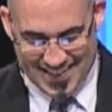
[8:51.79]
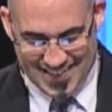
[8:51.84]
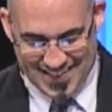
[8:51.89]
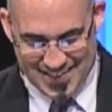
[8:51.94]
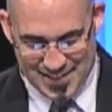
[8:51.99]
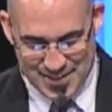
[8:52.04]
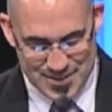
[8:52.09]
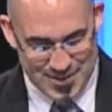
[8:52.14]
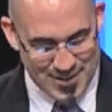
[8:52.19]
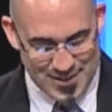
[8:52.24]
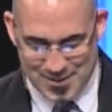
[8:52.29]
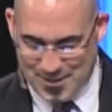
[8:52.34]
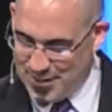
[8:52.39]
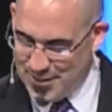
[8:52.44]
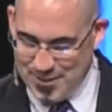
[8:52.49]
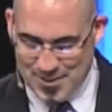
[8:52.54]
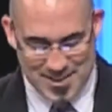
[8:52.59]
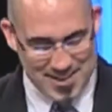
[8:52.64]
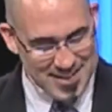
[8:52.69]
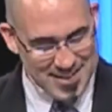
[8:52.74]
You are as
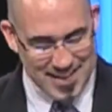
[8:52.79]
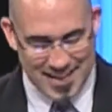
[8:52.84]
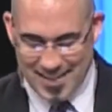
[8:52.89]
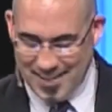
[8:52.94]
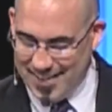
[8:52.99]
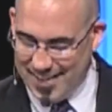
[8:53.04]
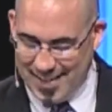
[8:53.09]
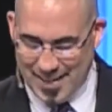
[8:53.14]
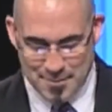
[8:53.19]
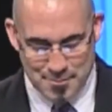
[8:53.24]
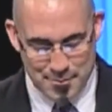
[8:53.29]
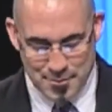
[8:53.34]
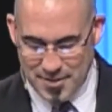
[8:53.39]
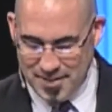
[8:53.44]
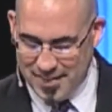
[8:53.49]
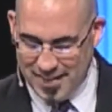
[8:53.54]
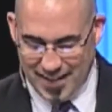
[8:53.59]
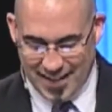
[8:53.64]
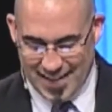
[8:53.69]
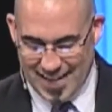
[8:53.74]
close as the air that I'm
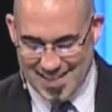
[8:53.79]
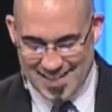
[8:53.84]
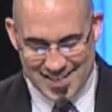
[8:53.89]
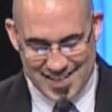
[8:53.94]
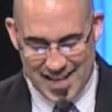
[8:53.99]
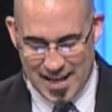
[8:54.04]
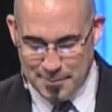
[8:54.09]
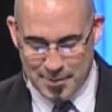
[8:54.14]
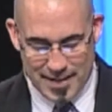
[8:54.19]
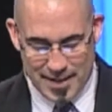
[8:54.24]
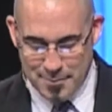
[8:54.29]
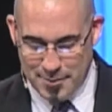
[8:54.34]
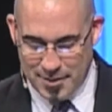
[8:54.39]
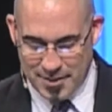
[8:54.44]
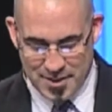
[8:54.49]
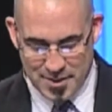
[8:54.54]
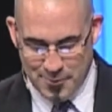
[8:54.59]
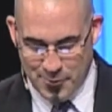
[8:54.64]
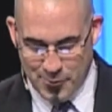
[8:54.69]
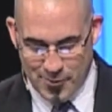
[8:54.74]
breathing, and I stop and I
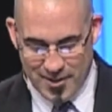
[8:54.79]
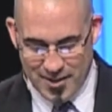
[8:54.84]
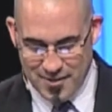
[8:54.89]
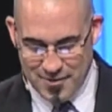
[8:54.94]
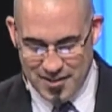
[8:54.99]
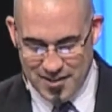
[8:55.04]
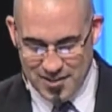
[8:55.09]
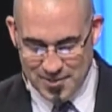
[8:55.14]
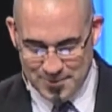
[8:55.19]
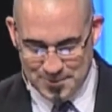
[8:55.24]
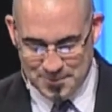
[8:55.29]
become aware of you.